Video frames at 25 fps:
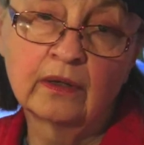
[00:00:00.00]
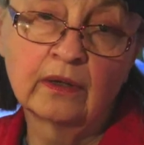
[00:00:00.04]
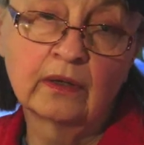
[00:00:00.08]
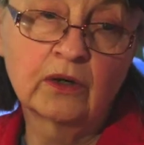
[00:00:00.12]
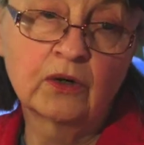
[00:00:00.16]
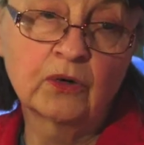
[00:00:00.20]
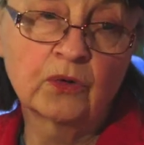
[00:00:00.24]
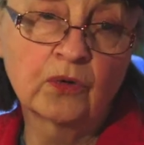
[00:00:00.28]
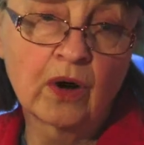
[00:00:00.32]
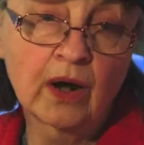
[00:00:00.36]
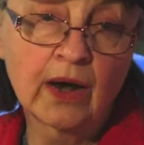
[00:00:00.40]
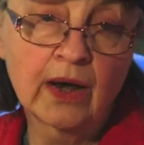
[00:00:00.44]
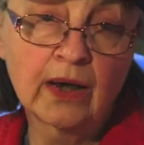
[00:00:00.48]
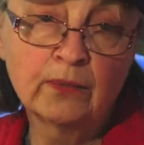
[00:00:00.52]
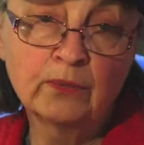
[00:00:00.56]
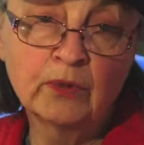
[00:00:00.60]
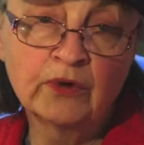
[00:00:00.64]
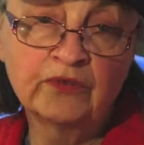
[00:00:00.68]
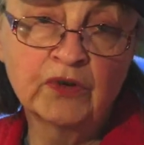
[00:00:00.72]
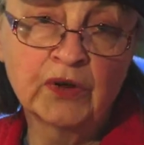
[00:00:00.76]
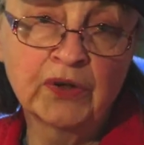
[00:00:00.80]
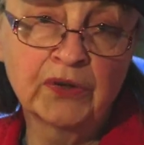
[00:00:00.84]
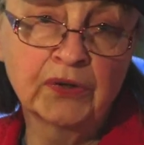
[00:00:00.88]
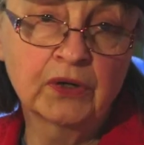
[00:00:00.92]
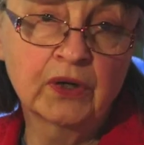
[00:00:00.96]
crime
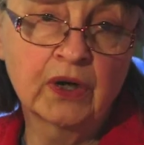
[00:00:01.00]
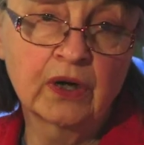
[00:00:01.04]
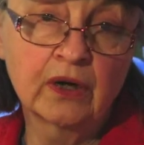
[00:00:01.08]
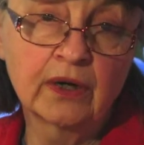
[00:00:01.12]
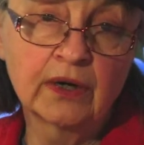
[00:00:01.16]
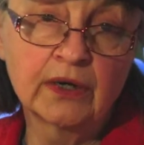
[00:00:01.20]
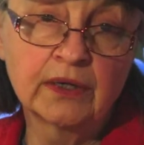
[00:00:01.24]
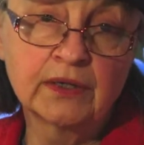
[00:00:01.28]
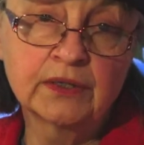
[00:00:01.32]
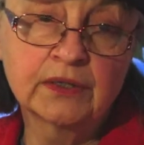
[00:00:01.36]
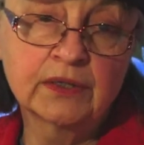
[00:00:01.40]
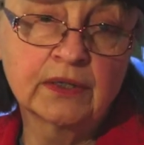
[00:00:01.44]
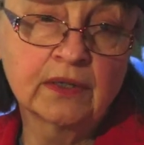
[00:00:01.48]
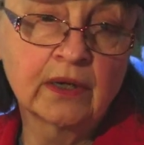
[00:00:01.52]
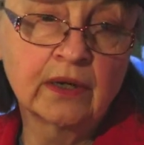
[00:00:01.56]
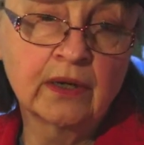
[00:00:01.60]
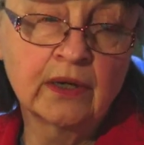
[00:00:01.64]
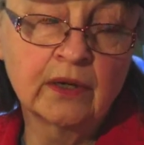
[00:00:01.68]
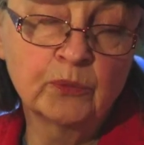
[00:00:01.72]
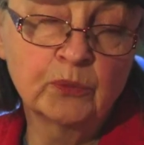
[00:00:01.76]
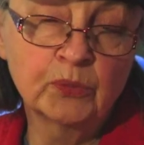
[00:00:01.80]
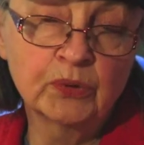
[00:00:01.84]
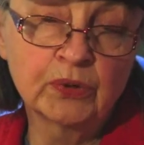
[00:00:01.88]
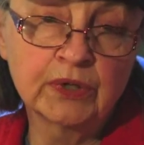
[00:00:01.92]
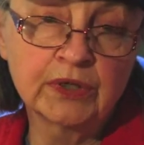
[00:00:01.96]
of other kinds, and
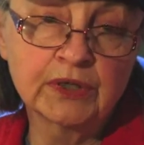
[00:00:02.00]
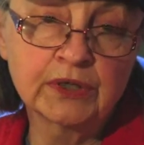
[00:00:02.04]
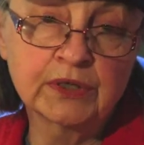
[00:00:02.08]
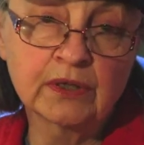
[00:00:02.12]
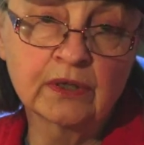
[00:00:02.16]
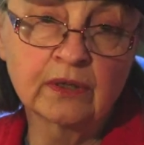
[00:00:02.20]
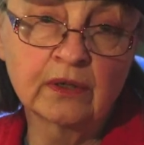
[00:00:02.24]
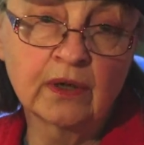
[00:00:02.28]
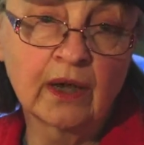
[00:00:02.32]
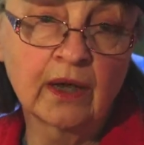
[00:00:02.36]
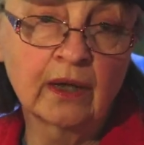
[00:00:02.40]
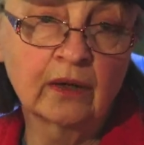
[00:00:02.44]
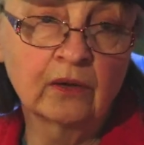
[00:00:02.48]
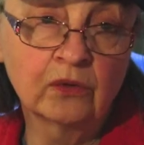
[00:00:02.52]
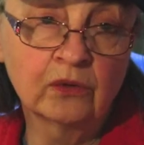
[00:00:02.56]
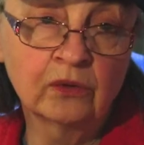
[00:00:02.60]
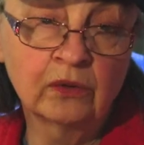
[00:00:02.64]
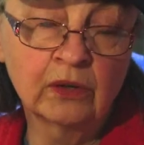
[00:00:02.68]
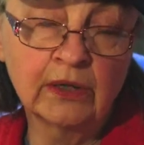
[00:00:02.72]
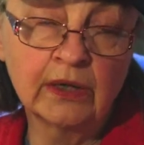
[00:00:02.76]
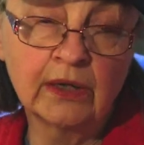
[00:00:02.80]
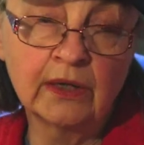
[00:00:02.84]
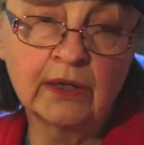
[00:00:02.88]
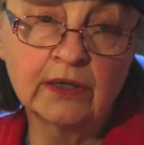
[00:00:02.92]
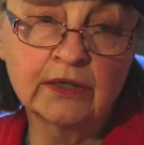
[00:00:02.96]
in prison at
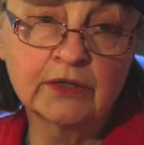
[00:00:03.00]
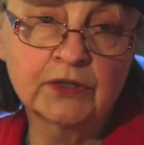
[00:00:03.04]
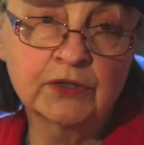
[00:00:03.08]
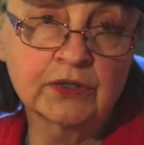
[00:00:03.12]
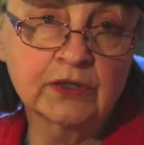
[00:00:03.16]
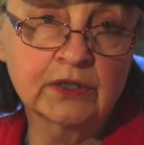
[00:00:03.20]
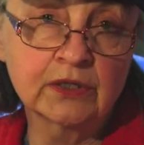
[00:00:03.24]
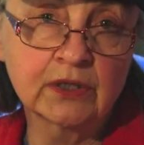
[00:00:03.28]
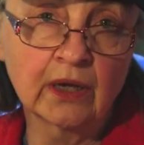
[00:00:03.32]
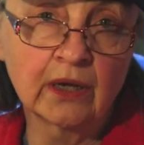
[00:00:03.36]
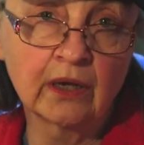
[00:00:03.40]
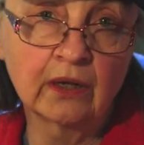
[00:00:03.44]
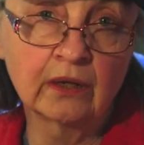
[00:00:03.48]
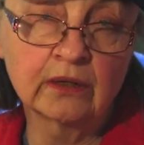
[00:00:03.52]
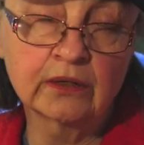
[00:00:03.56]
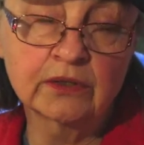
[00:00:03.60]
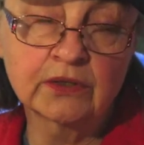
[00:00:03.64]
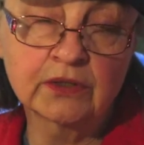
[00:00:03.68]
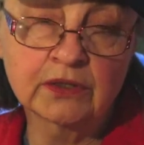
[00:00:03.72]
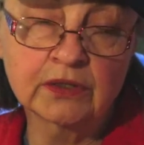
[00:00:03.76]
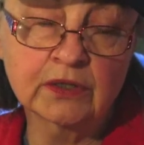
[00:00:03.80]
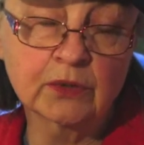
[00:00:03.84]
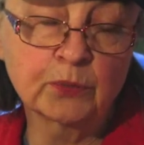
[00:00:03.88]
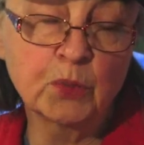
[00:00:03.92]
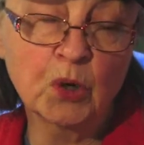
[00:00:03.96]
early ages. And it
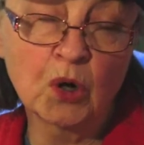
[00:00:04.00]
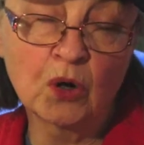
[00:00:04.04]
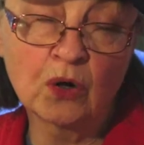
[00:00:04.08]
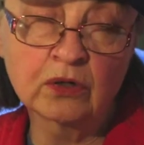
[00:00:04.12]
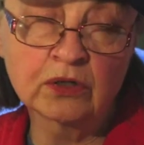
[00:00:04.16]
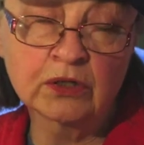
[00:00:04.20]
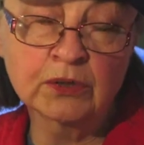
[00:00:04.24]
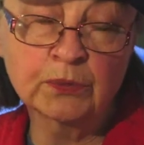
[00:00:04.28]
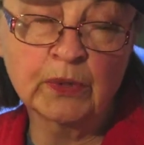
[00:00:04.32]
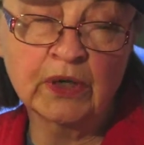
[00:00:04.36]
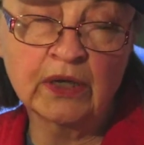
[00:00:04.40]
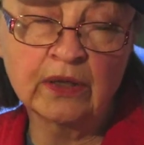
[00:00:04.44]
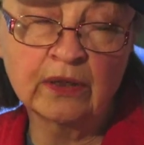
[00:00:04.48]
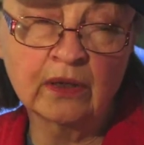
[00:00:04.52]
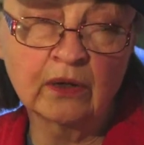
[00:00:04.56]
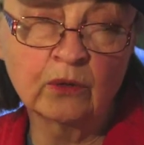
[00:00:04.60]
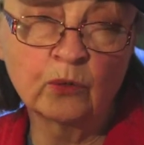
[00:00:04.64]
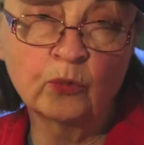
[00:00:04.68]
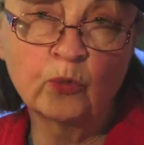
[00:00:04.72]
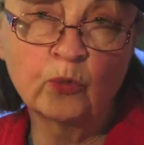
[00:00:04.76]
just appalls me that